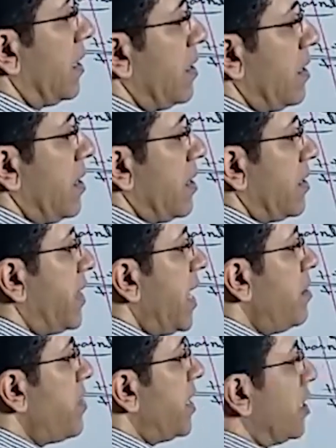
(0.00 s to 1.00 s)
as
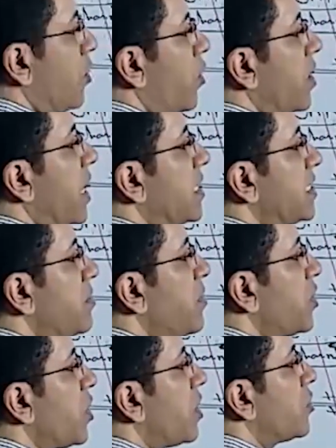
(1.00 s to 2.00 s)
most of sympathetic
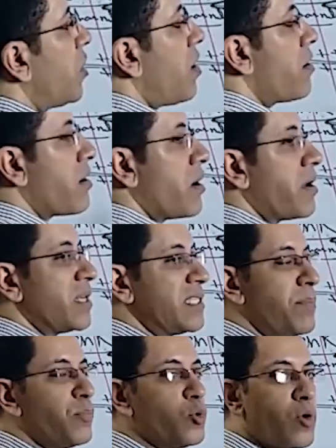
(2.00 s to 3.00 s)
receptors on the
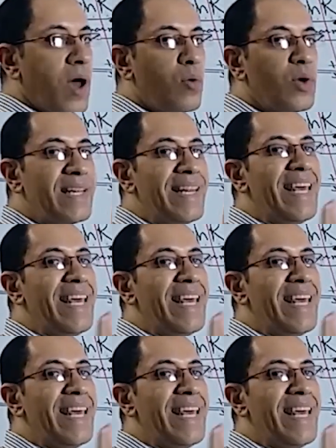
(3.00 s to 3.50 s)
heart